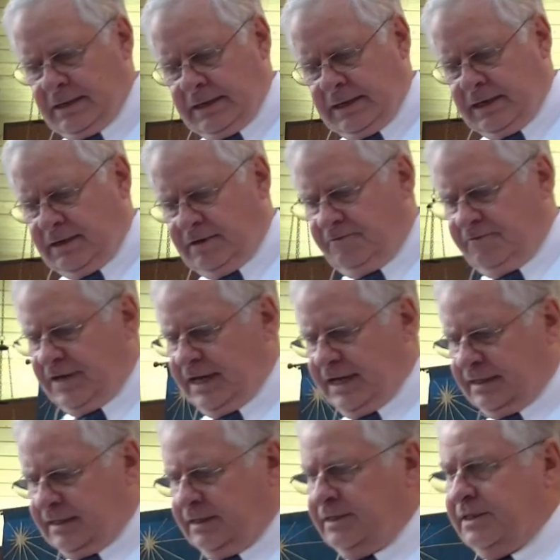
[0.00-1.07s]
And in
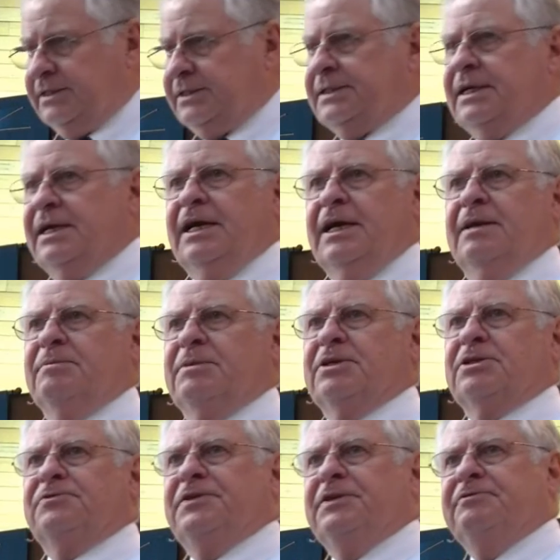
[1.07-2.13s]
fact, at this time,
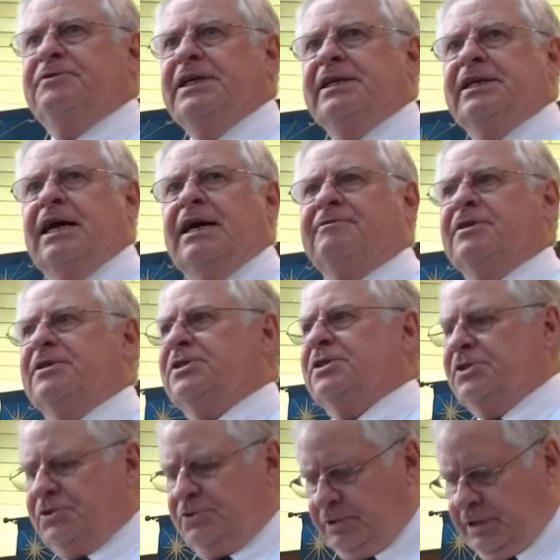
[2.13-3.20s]
there's 15
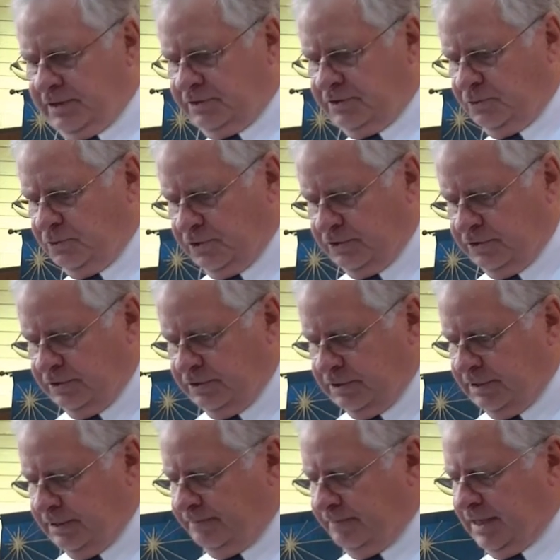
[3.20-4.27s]
offices throughout the
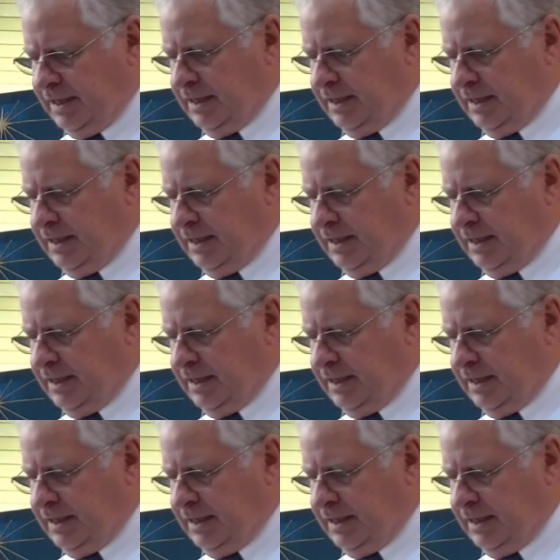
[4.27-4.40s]
world.